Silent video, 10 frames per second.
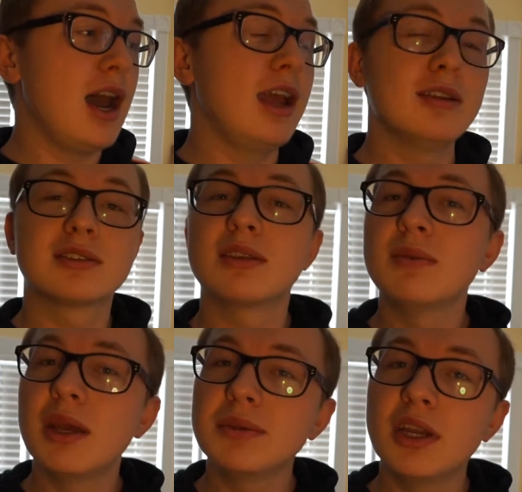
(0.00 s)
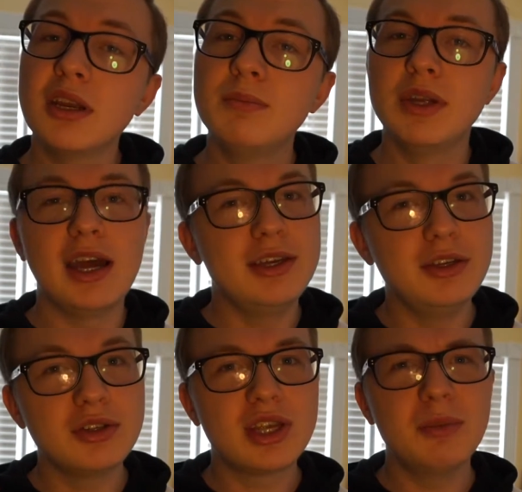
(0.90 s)
I sometimes carry, but I
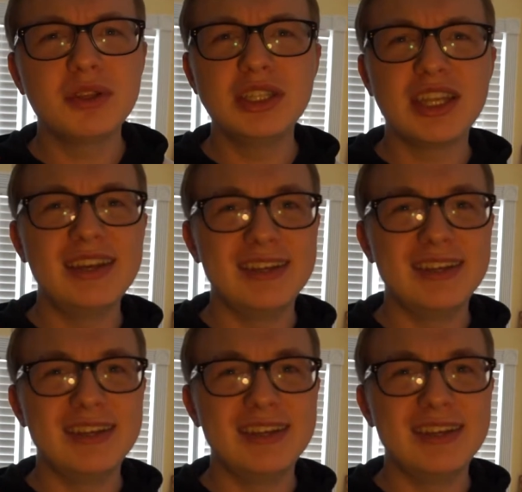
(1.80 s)
typically tend